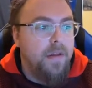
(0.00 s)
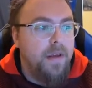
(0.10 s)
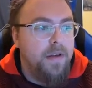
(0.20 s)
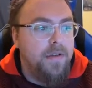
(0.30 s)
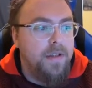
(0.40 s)

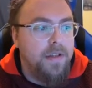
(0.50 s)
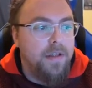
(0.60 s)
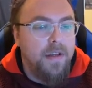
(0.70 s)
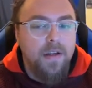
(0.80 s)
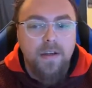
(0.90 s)
The
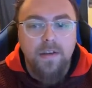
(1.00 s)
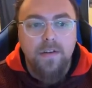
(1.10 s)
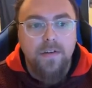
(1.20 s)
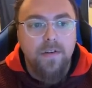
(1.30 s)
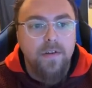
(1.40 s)
interesting thing
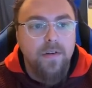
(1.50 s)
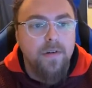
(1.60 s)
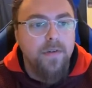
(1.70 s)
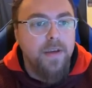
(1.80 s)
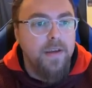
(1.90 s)
is you can
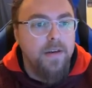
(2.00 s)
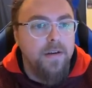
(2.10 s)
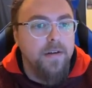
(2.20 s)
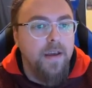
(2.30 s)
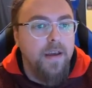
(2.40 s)
go over
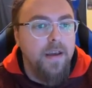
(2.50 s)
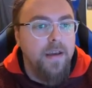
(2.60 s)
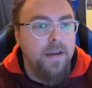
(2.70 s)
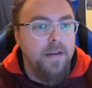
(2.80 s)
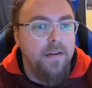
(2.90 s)
here
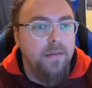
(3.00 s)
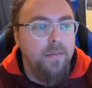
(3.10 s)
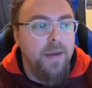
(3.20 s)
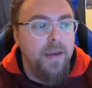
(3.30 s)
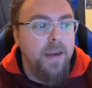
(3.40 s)
and
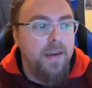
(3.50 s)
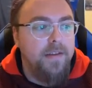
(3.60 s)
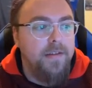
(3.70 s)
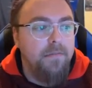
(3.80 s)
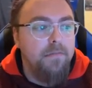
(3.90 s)
pick
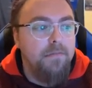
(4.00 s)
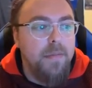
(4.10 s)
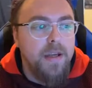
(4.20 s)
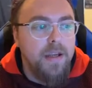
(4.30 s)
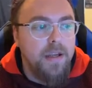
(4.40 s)
as
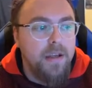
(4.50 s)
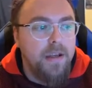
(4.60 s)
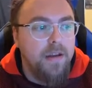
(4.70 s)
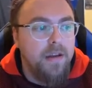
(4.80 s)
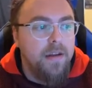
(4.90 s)

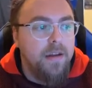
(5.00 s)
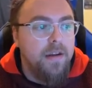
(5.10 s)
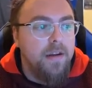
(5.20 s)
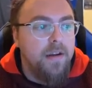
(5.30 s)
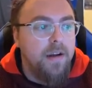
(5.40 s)
many
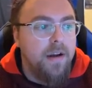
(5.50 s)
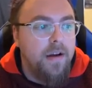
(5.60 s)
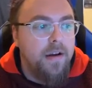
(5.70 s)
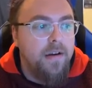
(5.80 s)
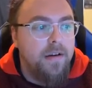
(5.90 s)

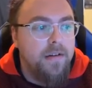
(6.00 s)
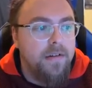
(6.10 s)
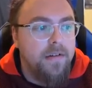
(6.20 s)
uh